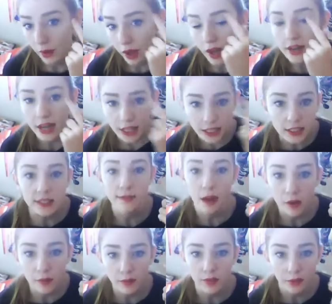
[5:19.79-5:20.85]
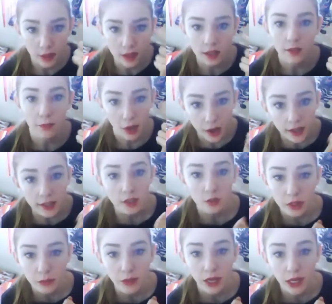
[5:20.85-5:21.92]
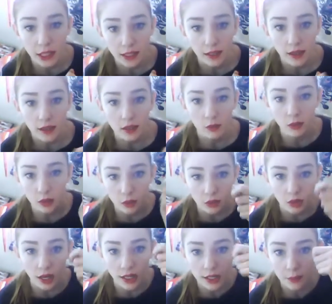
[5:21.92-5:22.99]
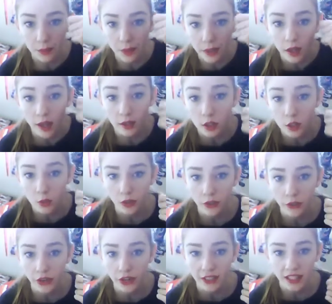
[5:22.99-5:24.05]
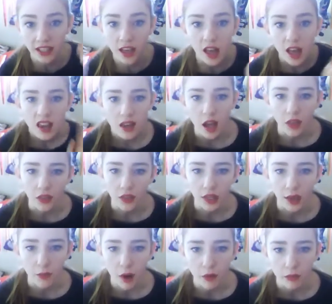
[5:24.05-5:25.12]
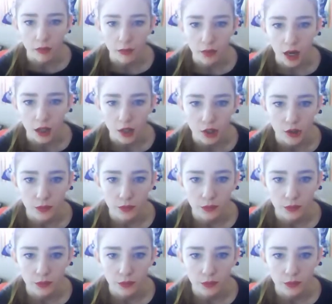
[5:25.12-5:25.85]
a nice amount of like product where you put it, and then when you tried to put it elsewhere on your eyelid, nothing came off the brush.